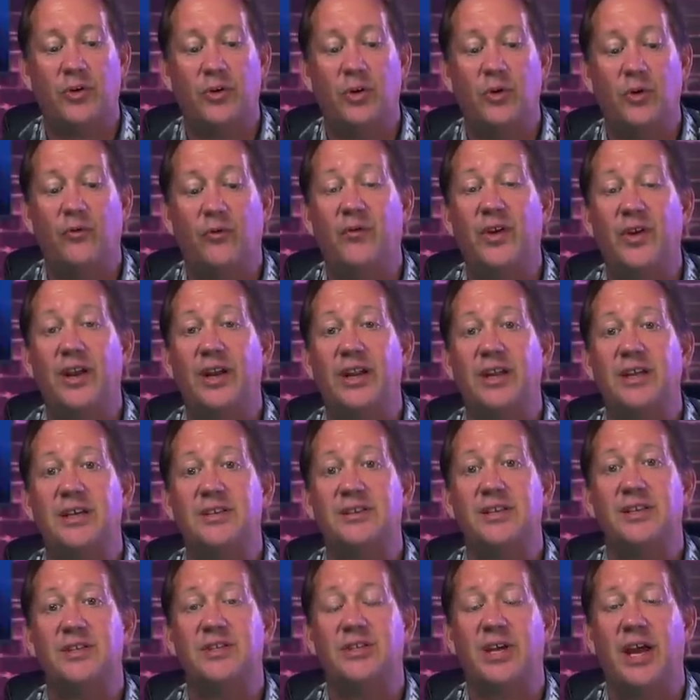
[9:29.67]
to fit
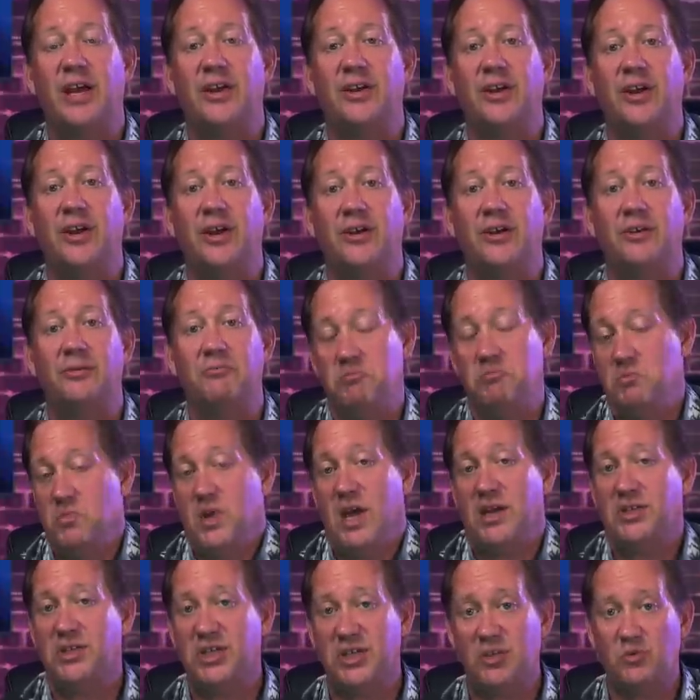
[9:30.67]
his agenda.
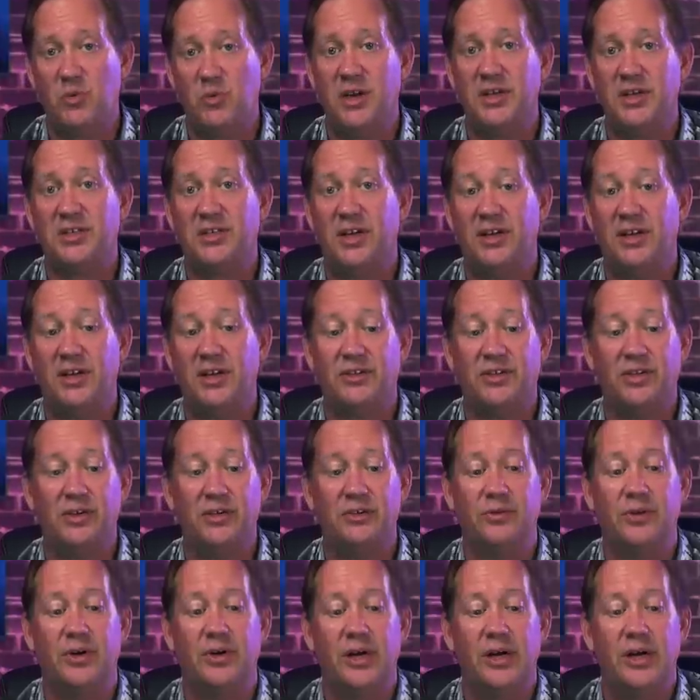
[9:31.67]
That's just what he's going to
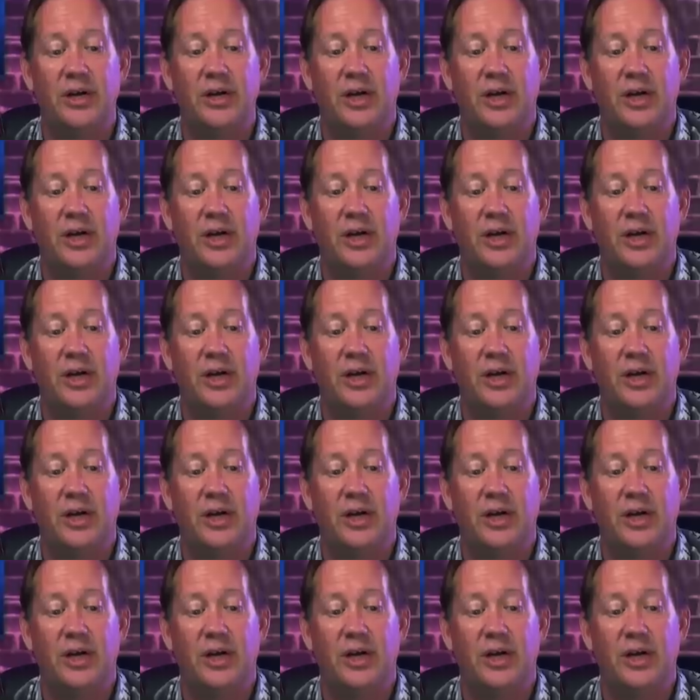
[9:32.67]
do.